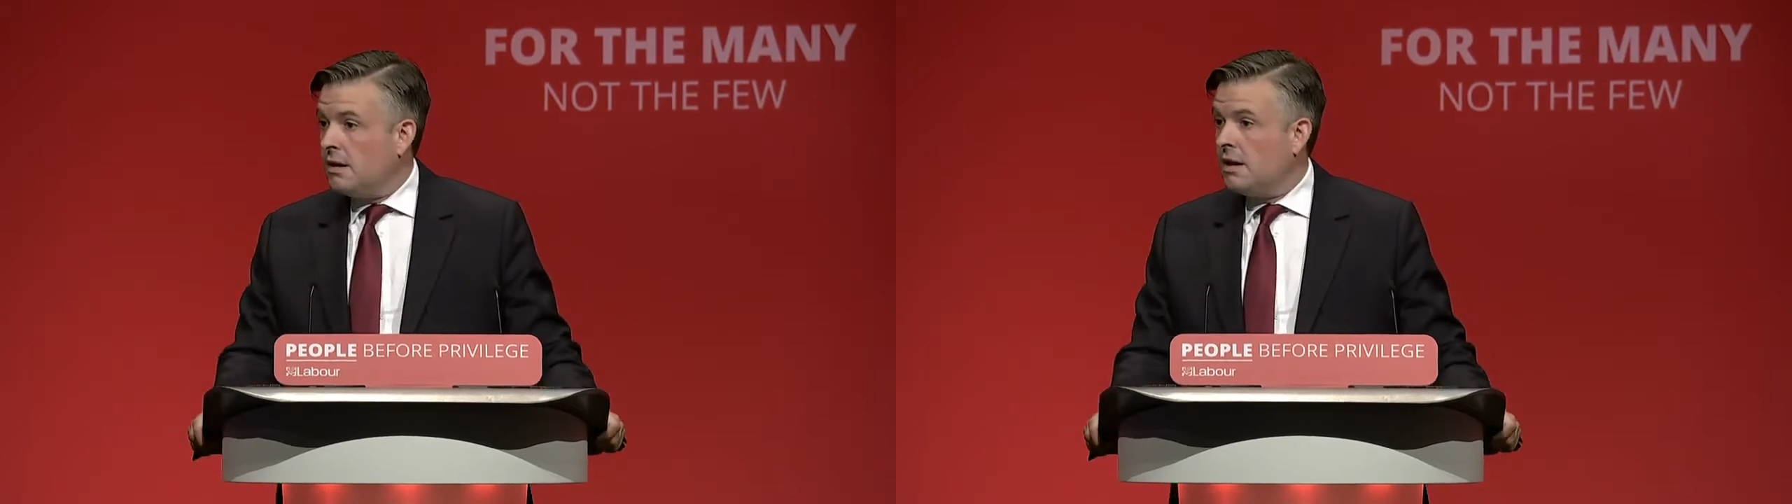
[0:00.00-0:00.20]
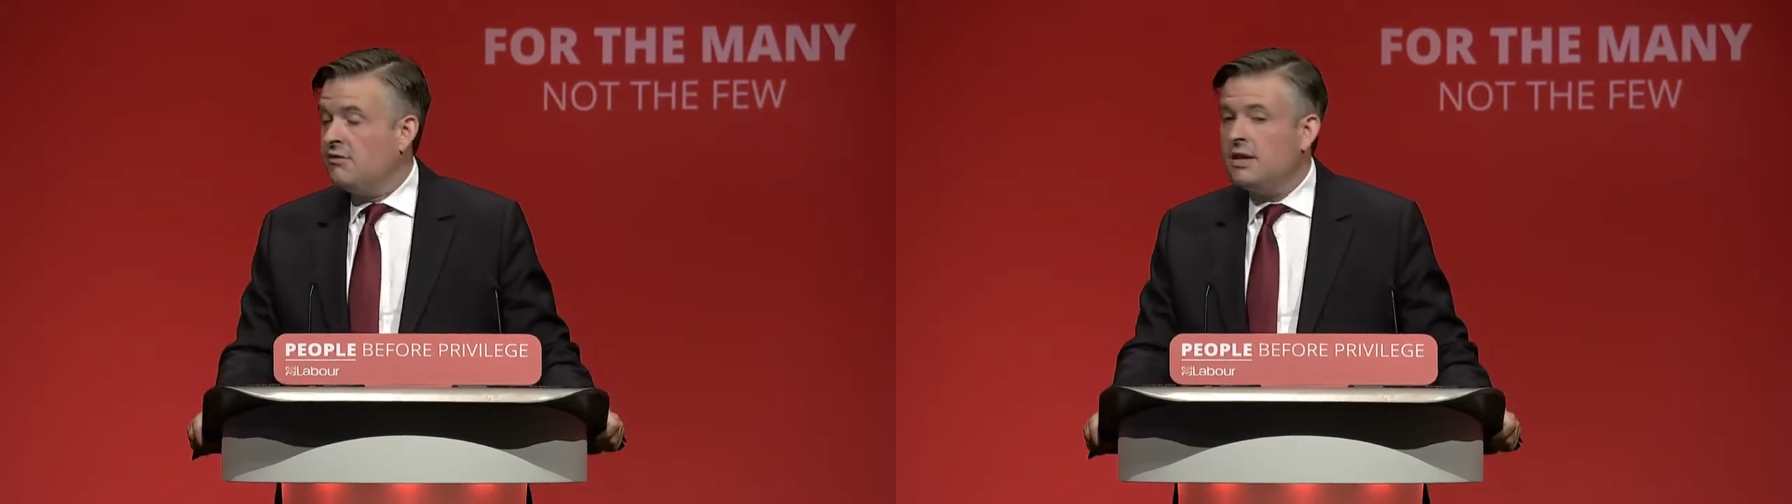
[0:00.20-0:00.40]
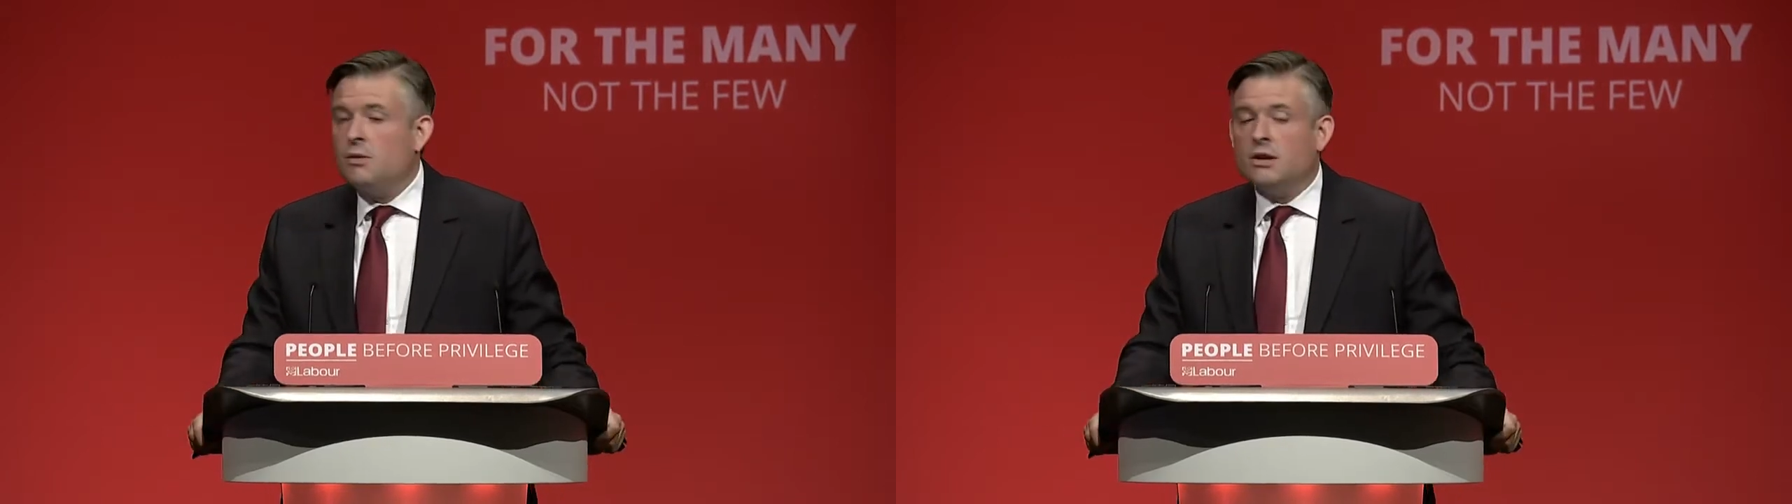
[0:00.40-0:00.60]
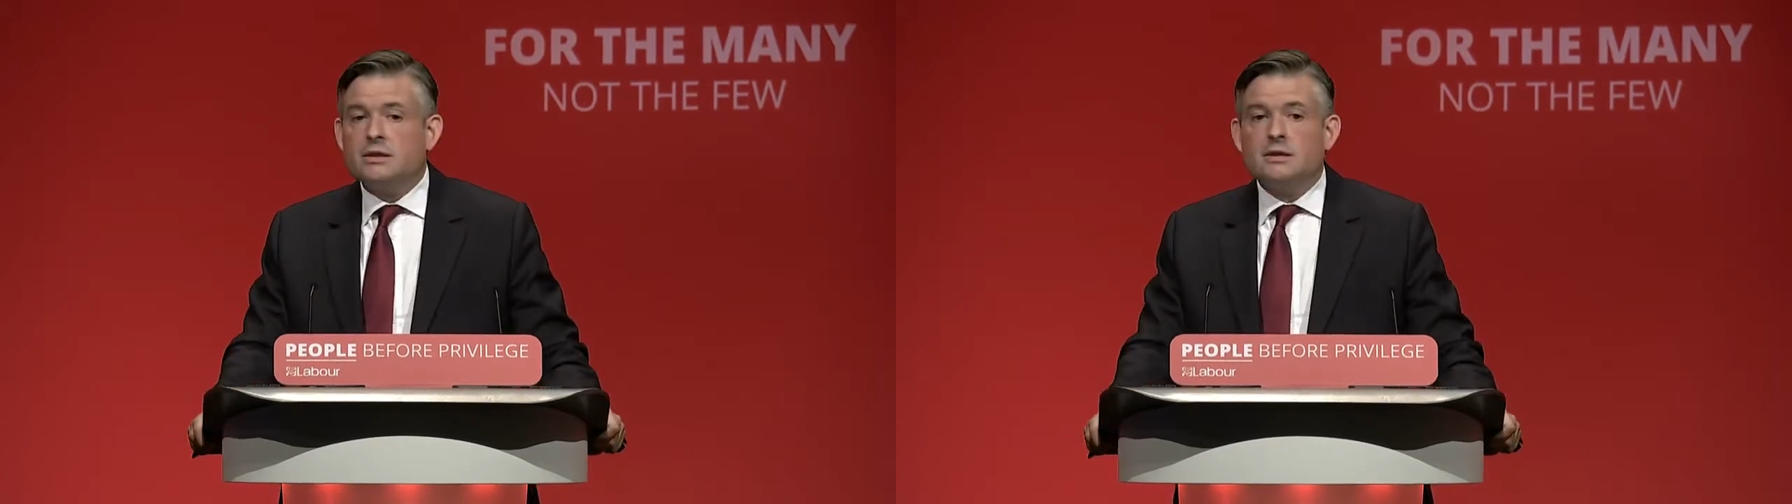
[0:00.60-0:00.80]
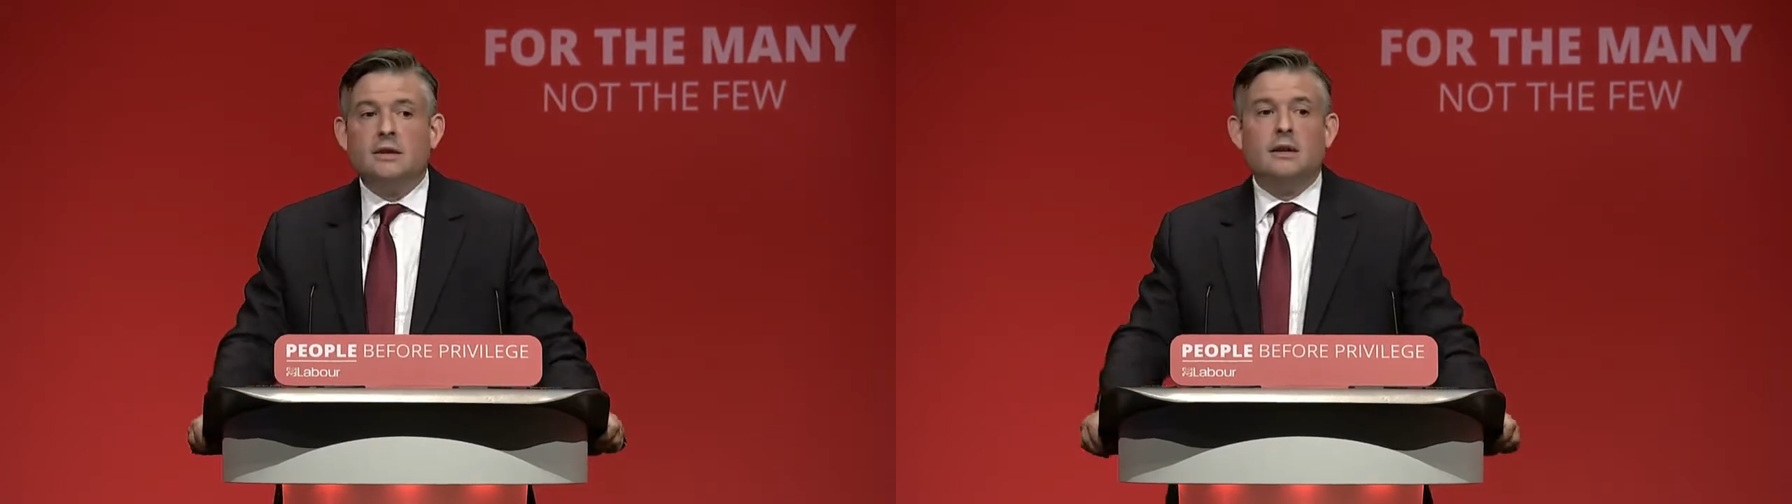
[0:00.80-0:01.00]
I really was.
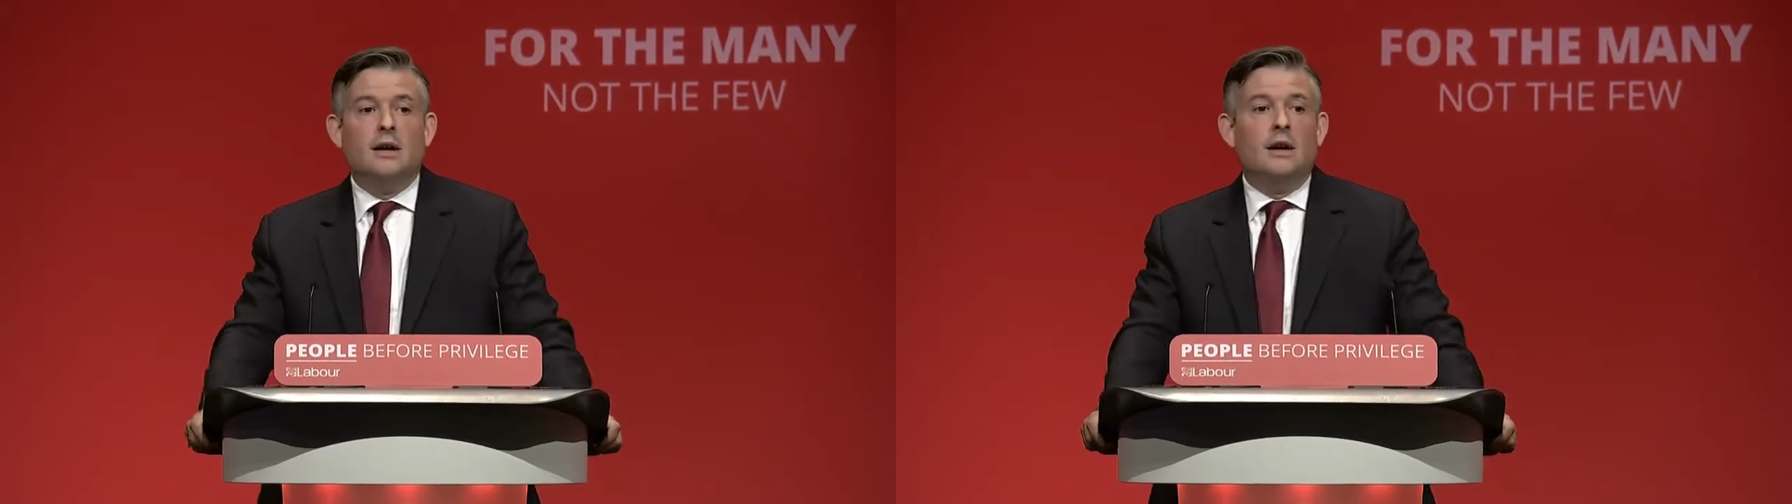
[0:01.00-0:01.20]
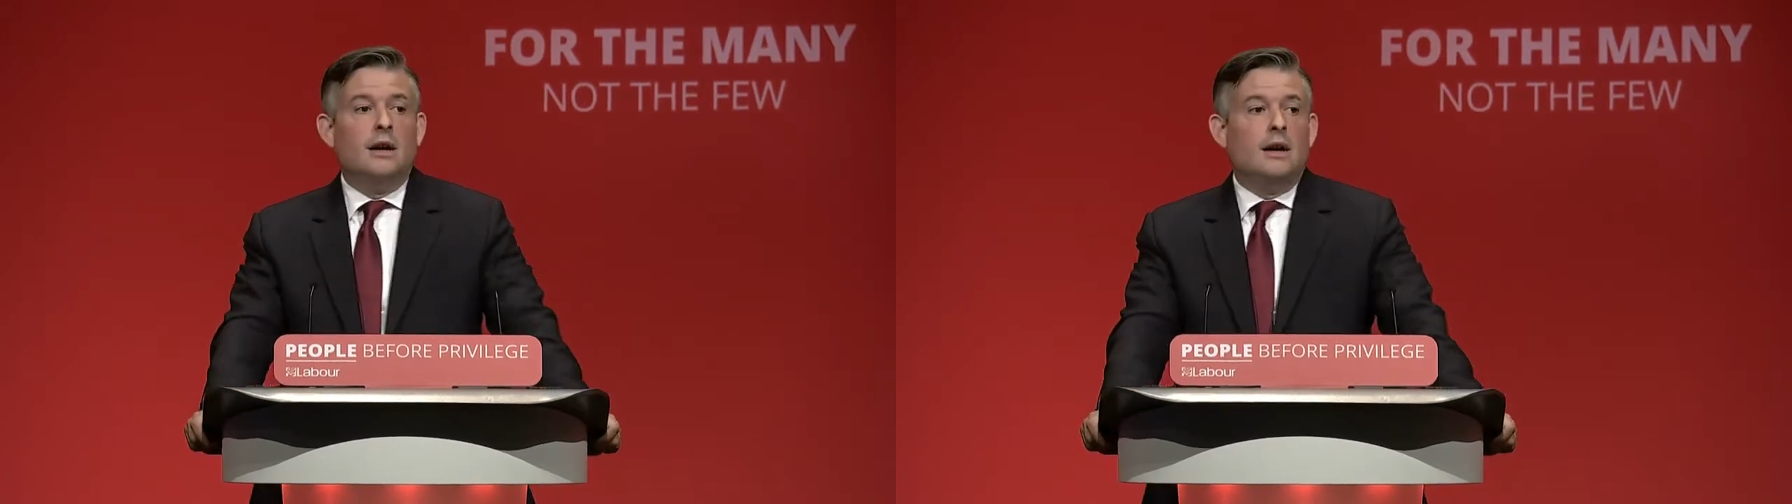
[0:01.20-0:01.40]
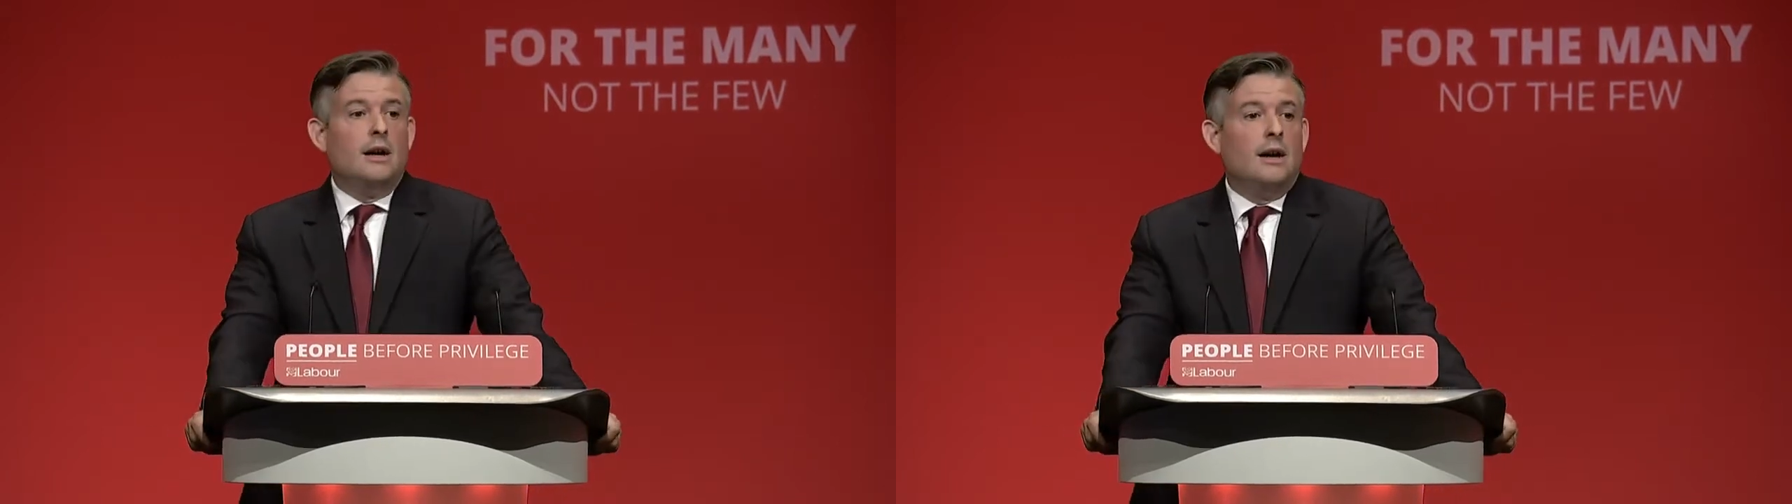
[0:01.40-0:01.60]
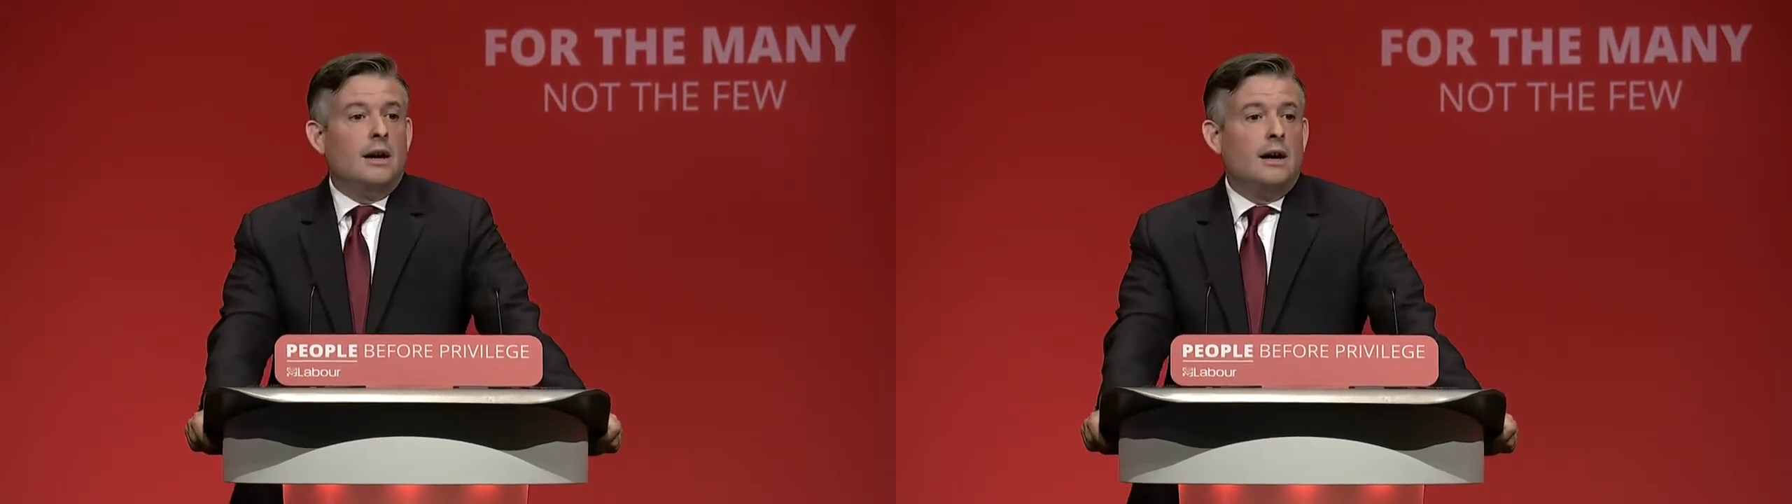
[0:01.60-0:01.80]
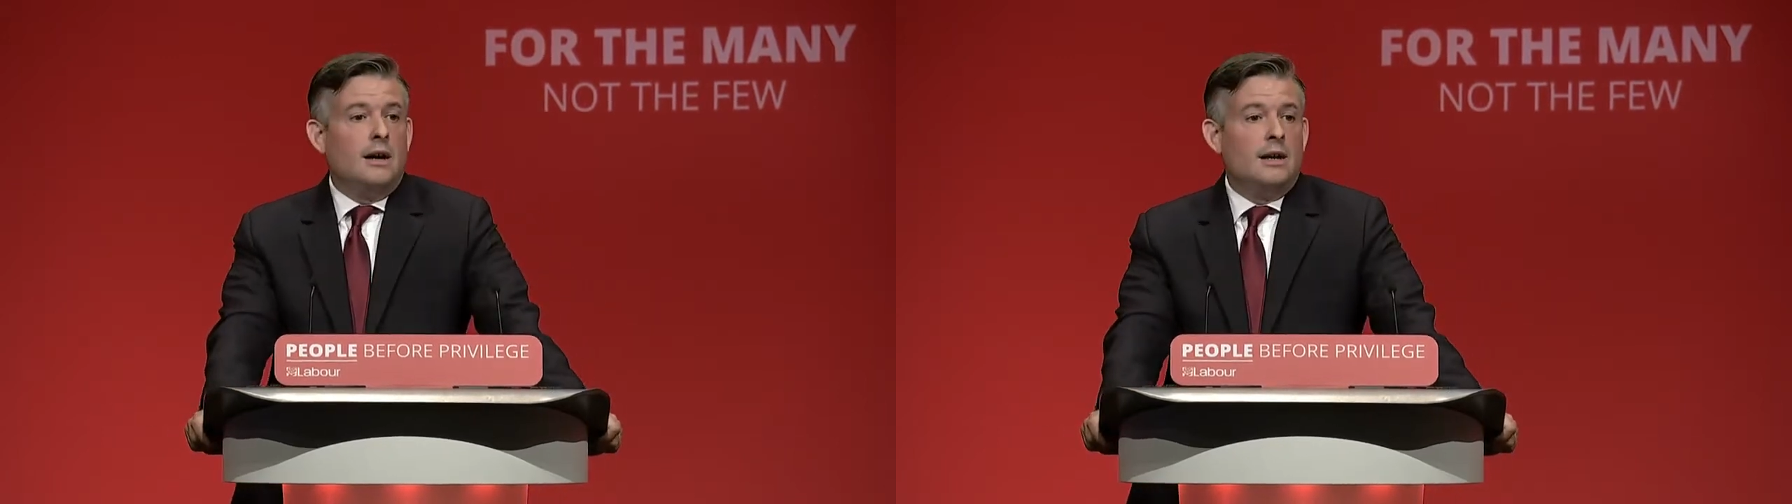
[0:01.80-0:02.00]
And